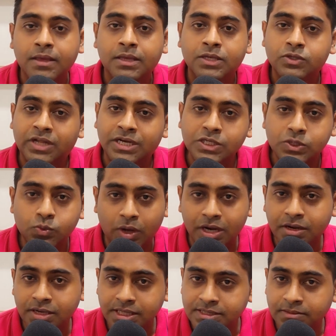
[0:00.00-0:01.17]
So that is one
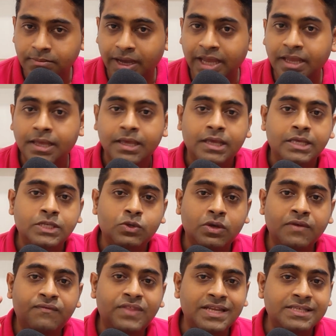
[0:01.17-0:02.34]
reason why. So
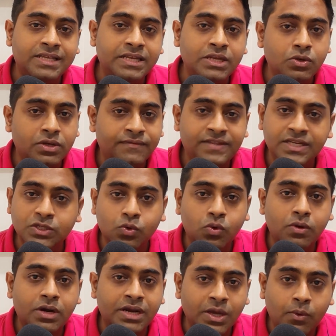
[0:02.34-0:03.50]
if there is no
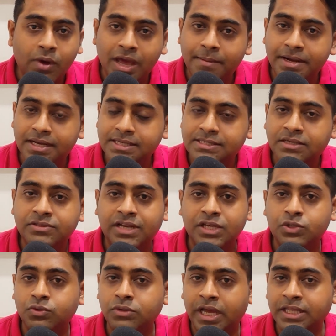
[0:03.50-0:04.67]
requirement as such, then
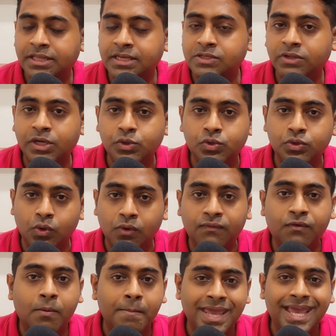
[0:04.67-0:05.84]
I think so that you should go
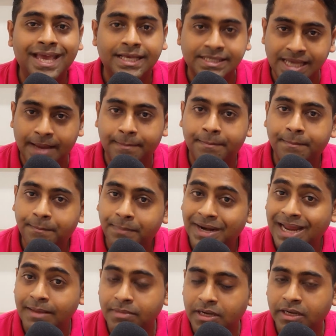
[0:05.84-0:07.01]
for May exam
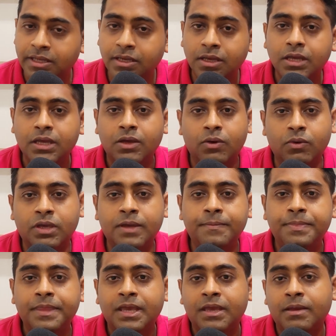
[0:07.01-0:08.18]
primarily, okay?
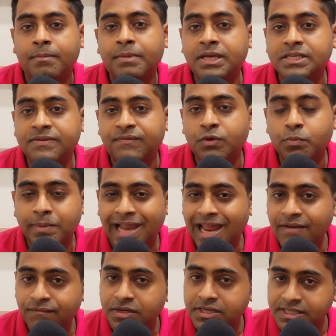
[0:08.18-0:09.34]
Because if you plan
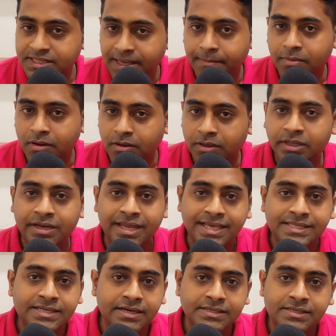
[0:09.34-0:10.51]
for December, the next
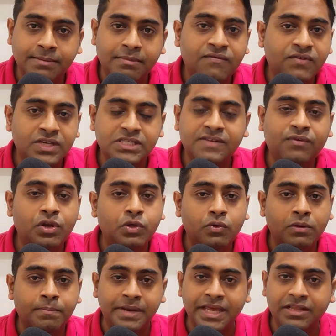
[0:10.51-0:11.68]
year December, first of all, you will
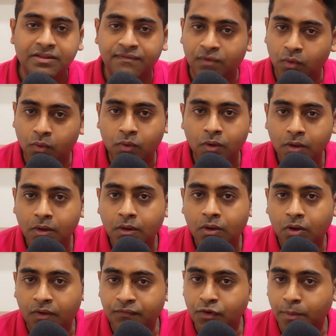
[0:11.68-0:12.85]
break the flow
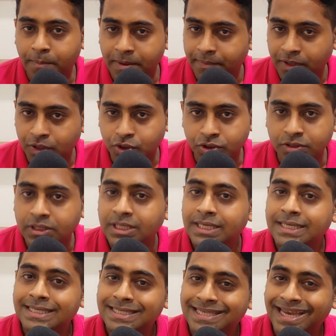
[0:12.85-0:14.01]
of your preparation.
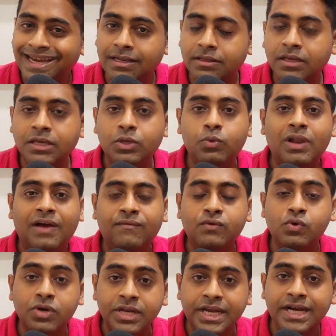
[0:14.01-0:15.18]
Second thing, you will have to
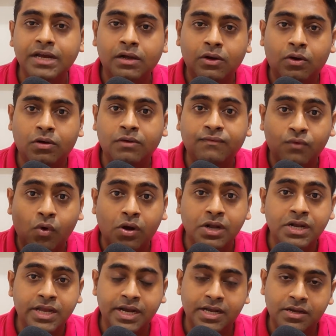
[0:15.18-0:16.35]
read a lot of
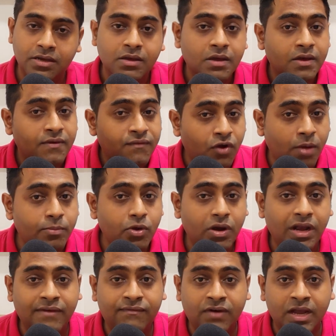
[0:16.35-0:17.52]
content from your
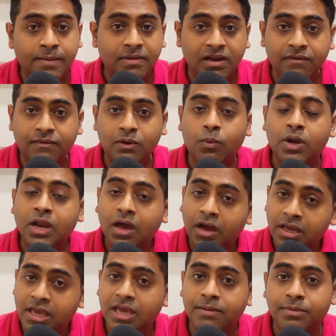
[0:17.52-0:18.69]
FRM level 1
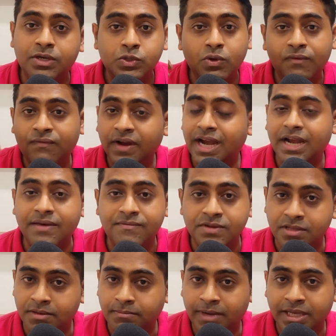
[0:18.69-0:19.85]
again, because you will forget
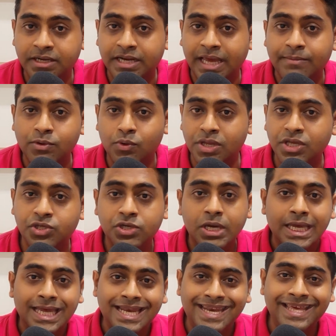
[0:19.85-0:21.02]
everything. By the time you reach
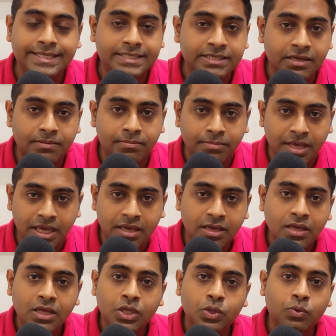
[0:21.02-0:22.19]
next year May,
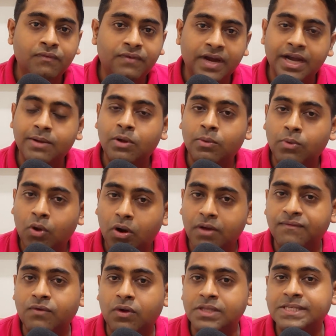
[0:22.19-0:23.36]
you will forget a lot of
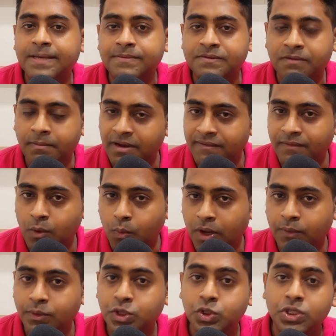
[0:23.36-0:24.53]
concepts from level 1,
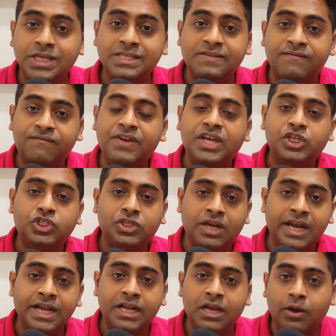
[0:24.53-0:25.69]
which is fresh
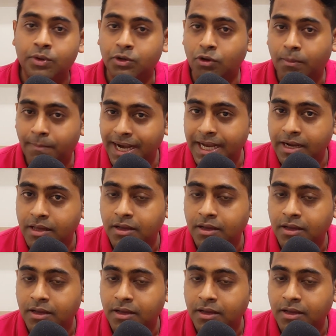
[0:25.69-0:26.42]
right now in your mind.